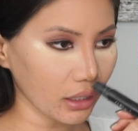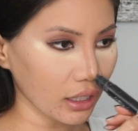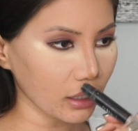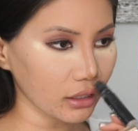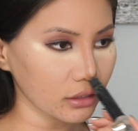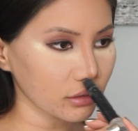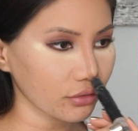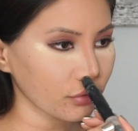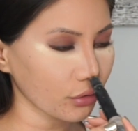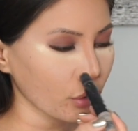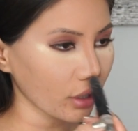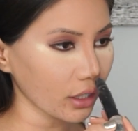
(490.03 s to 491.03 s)
at a
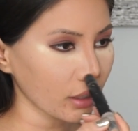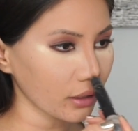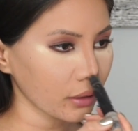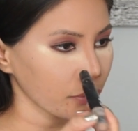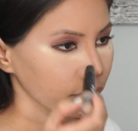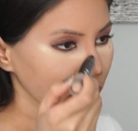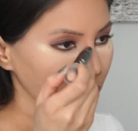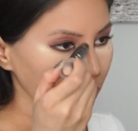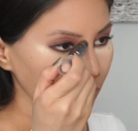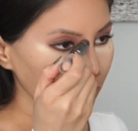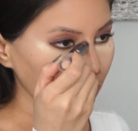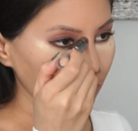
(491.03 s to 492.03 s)
Sephora
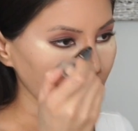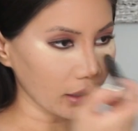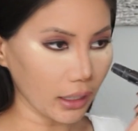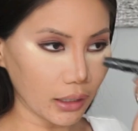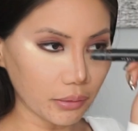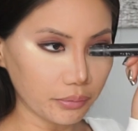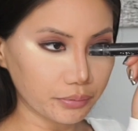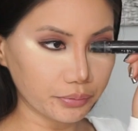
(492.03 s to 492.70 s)
in LA.